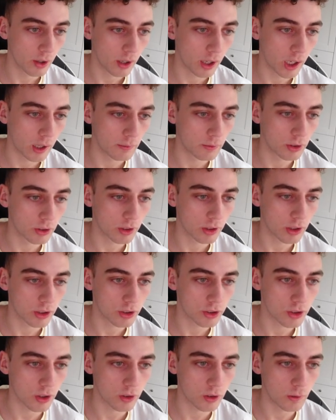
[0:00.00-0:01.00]
I'm just going to
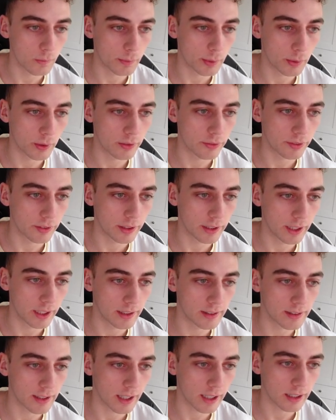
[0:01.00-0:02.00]
show you briefly
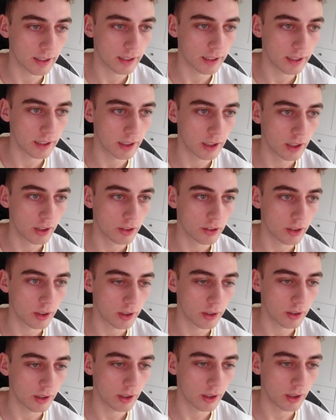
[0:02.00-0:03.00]
exactly
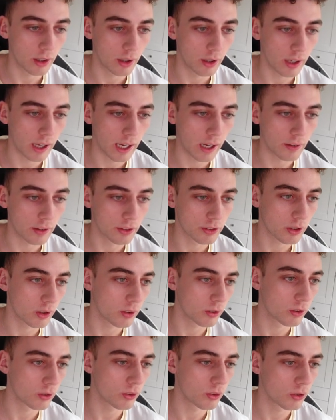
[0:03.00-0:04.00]
how this
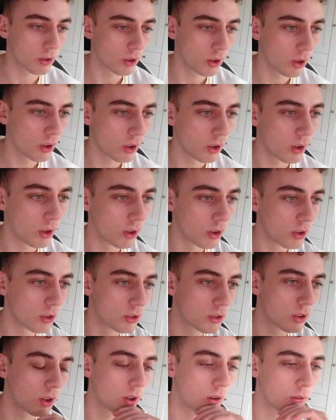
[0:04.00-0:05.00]
goes.
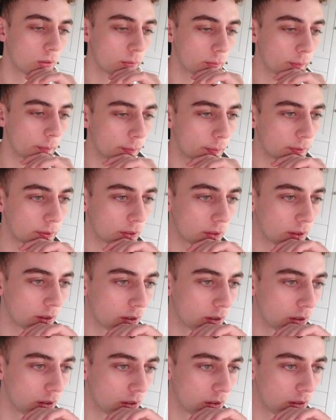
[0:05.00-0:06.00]
So
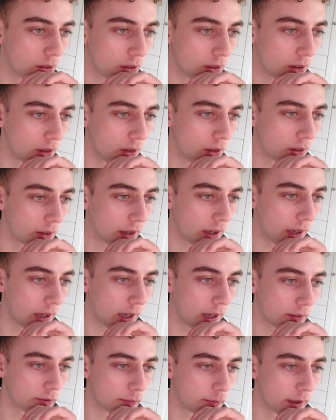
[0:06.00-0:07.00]
okay, I
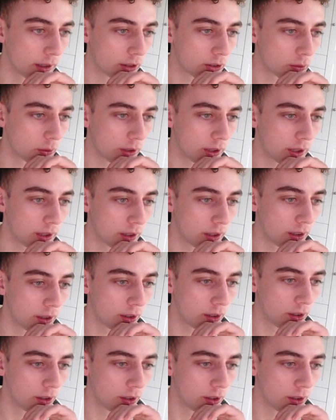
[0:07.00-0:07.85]
have missed one here.